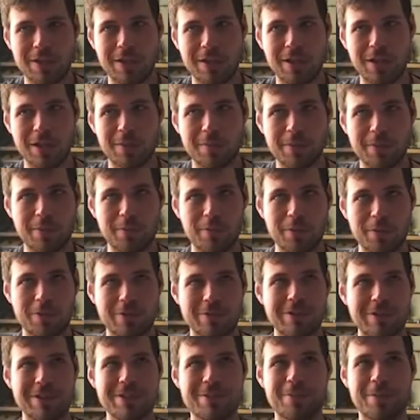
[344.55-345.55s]
uh,
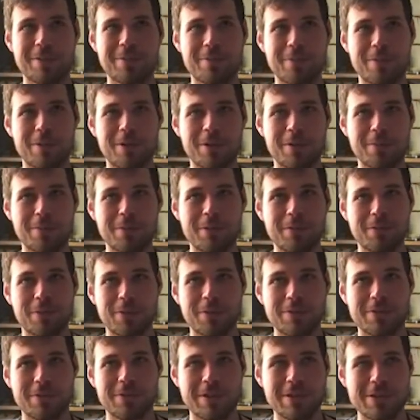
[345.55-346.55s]
difficulties with Rome,
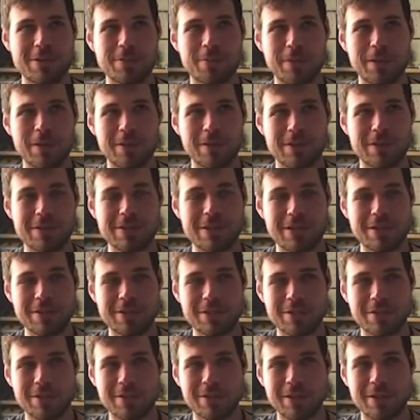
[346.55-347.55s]
difficulties with
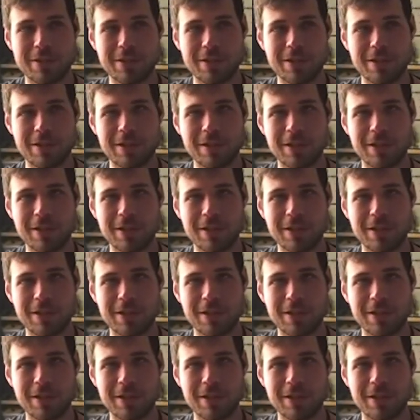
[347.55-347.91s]
essentially